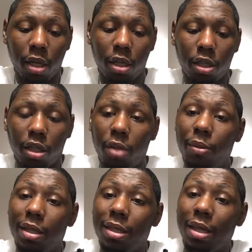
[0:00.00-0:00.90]
she
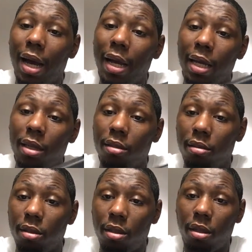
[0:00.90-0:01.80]
been dying
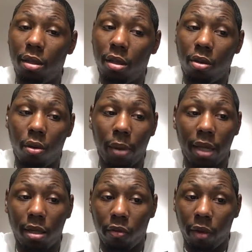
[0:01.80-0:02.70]
to go back
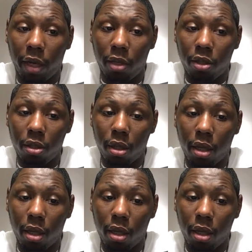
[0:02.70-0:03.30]
to the range.